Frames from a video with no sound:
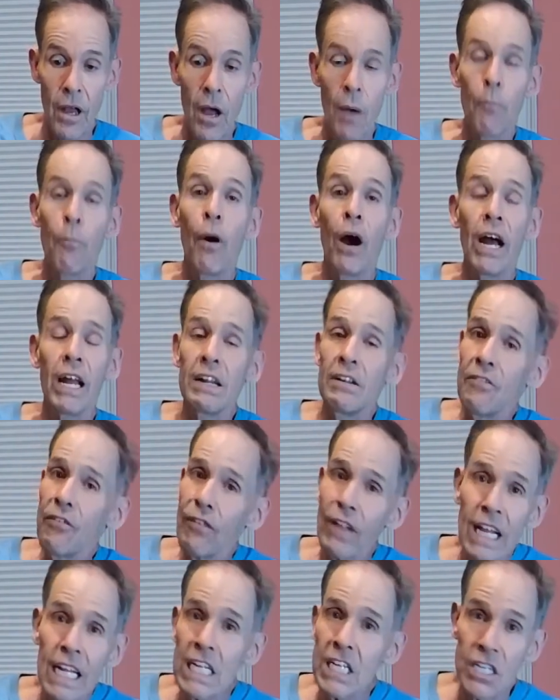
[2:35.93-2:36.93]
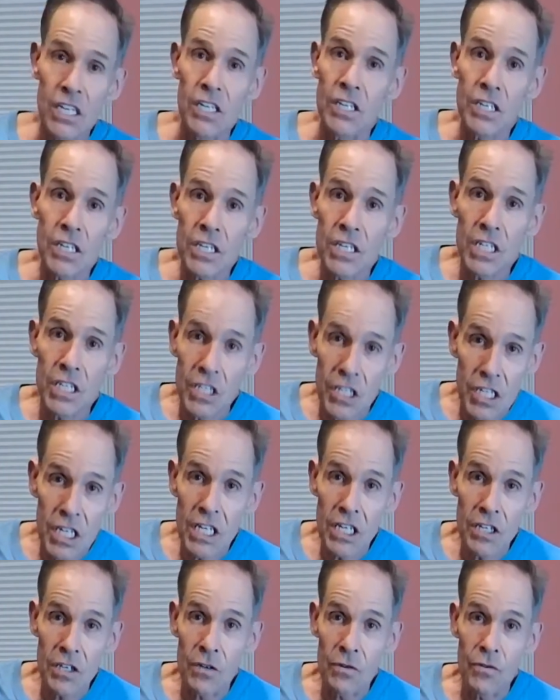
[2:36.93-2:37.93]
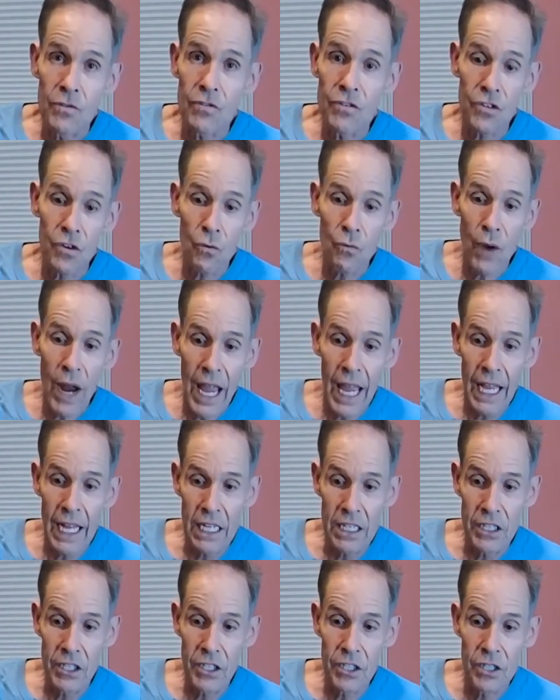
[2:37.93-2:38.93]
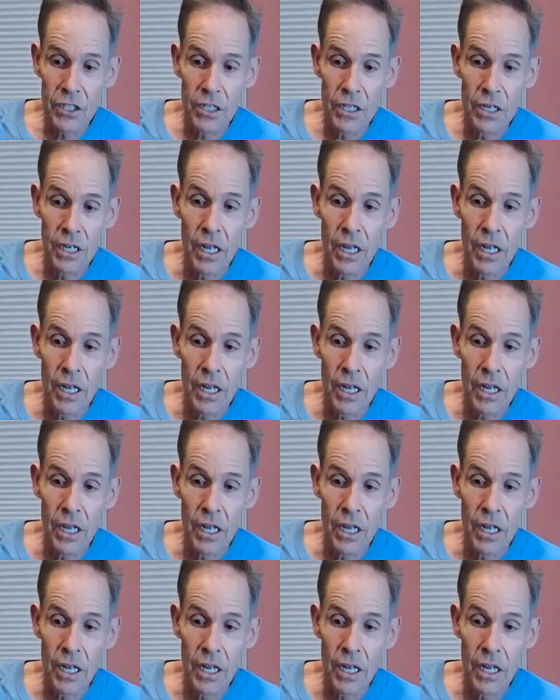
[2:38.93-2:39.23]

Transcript: But inflation continues to rage.